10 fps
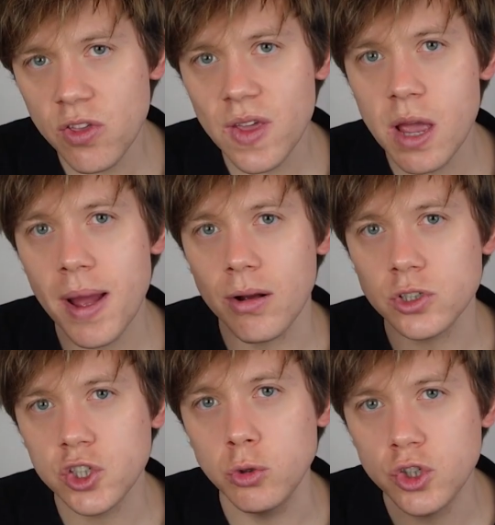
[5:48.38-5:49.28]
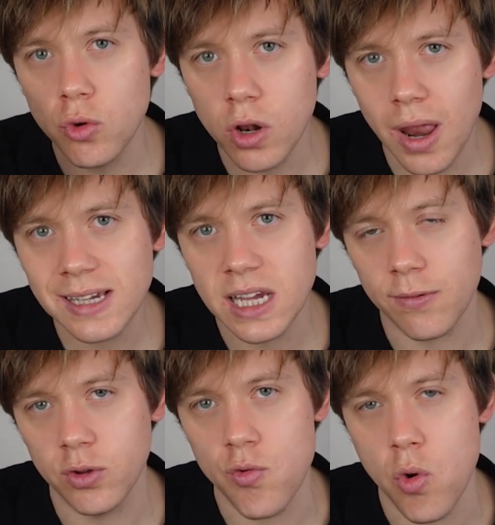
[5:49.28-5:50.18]
think about social class
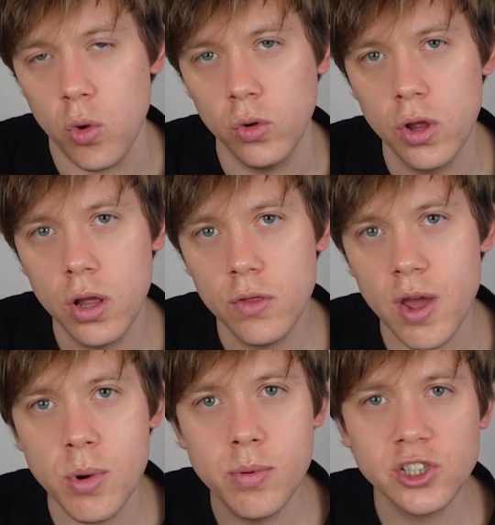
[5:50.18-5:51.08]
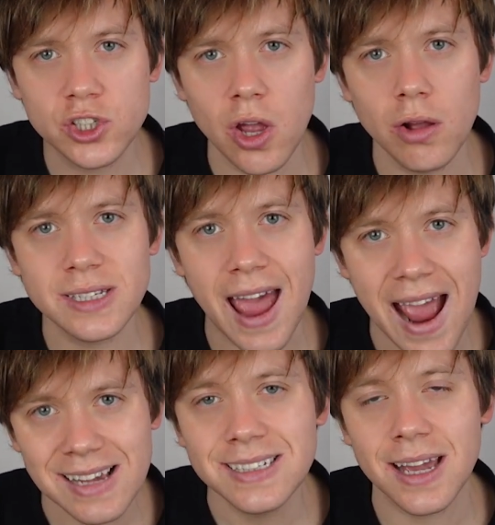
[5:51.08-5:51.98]
after all, then we would start to
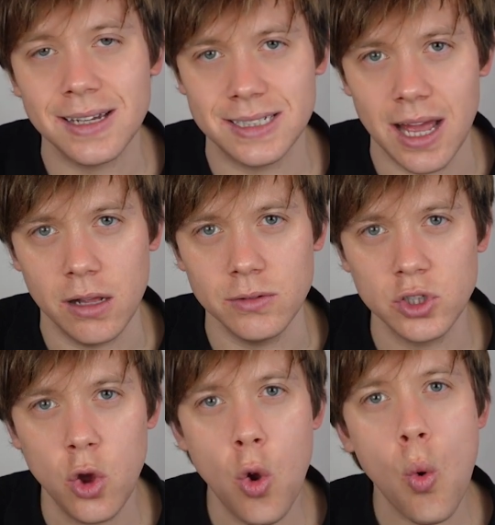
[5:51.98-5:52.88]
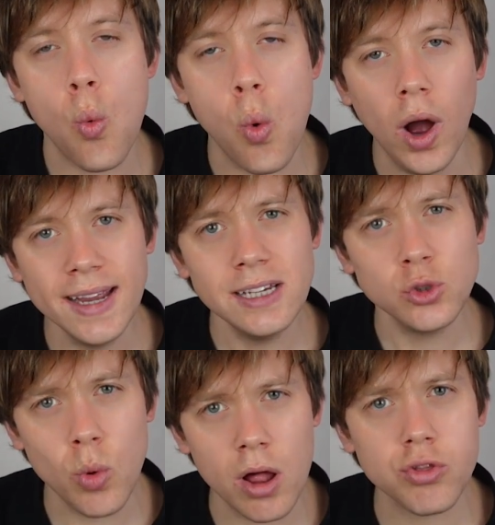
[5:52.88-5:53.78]
ask ourselves, why is
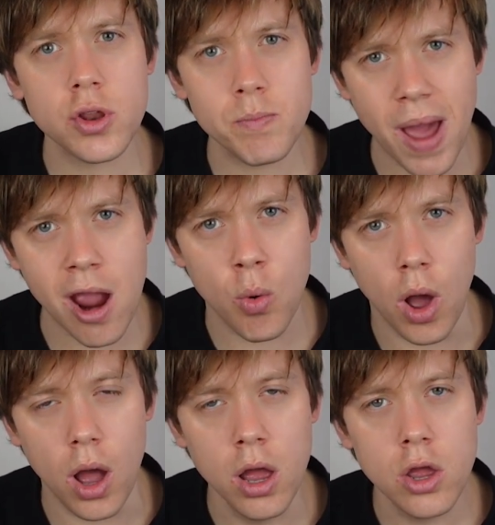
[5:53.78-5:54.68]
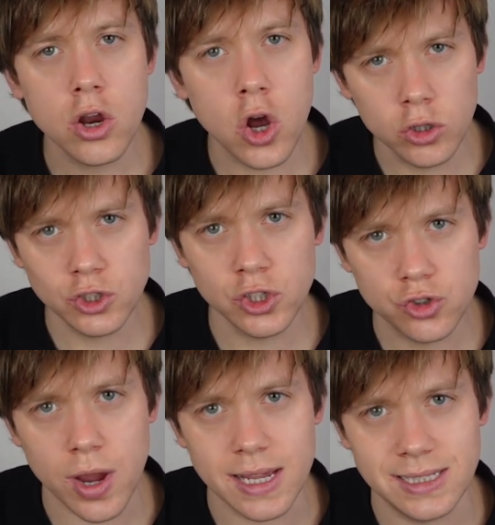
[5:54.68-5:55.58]
wealth and power
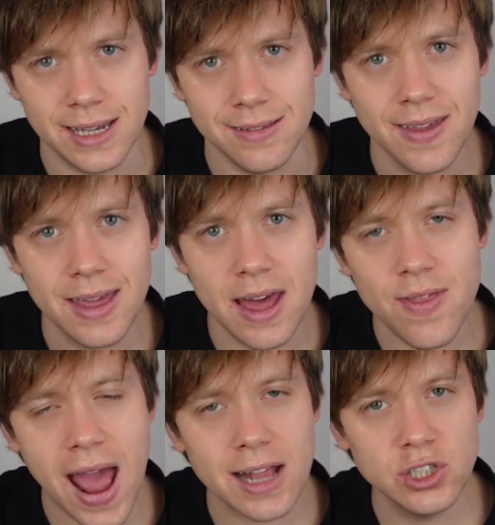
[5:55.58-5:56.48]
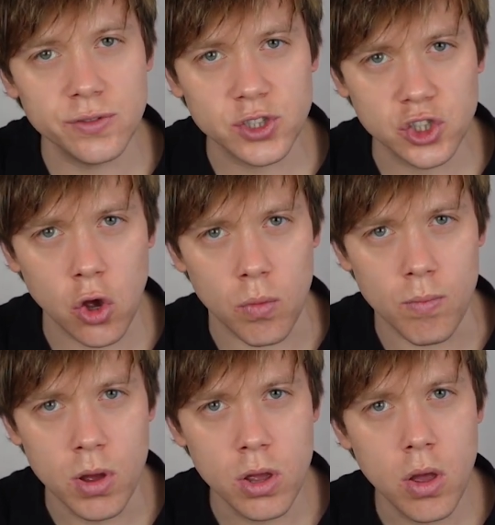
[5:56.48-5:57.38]
concentrated in the hands of
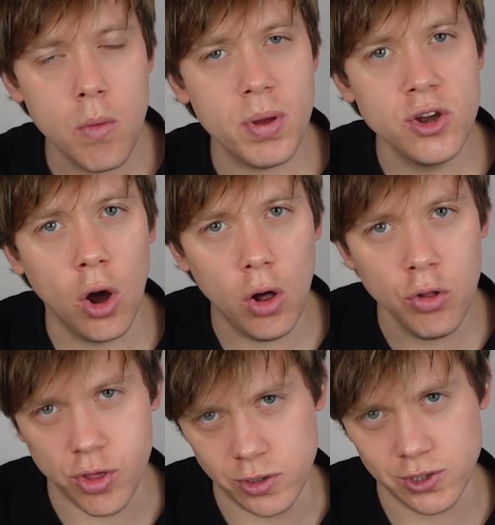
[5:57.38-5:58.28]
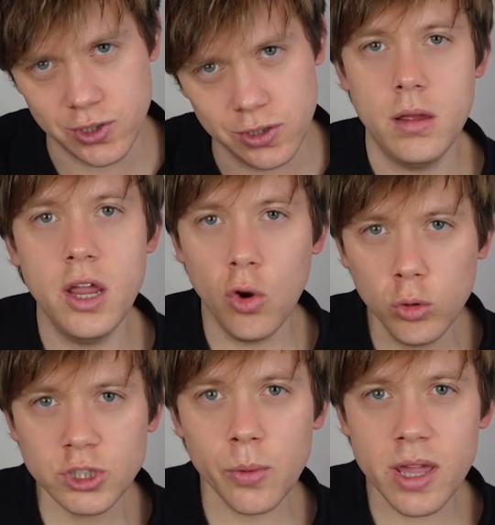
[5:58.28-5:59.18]
some, but not others? It
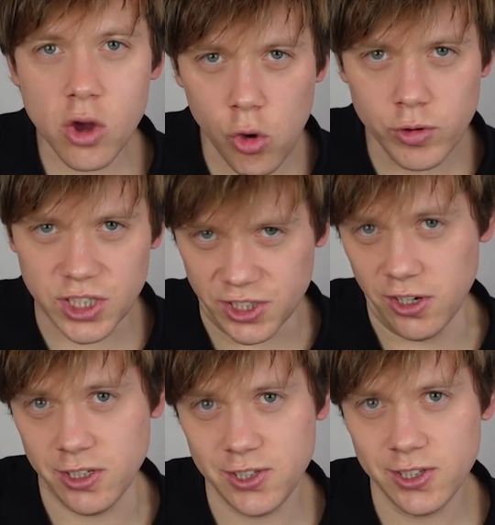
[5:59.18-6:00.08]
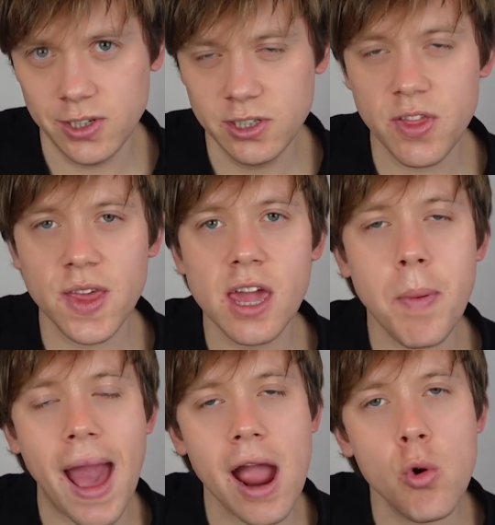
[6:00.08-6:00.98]
also encourages us to think
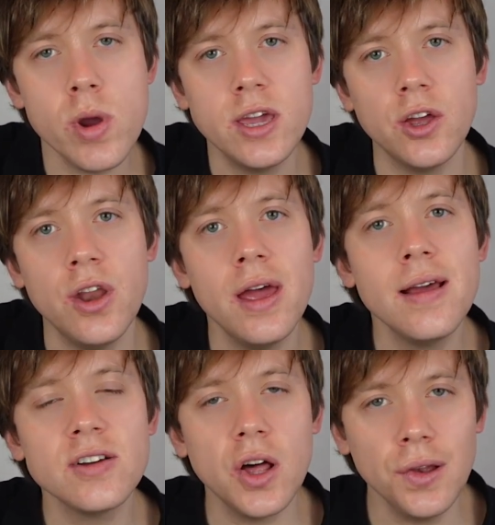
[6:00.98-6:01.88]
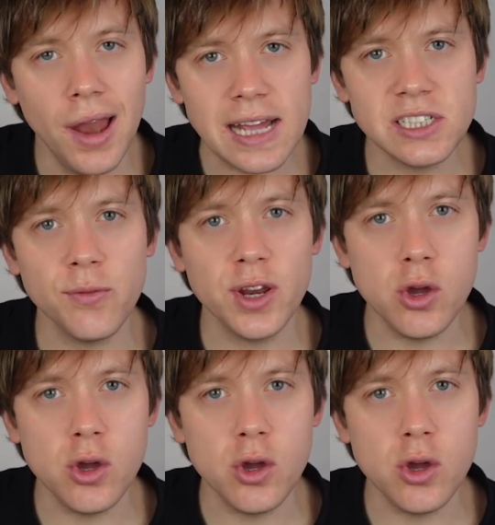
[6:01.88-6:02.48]
about how we can collectively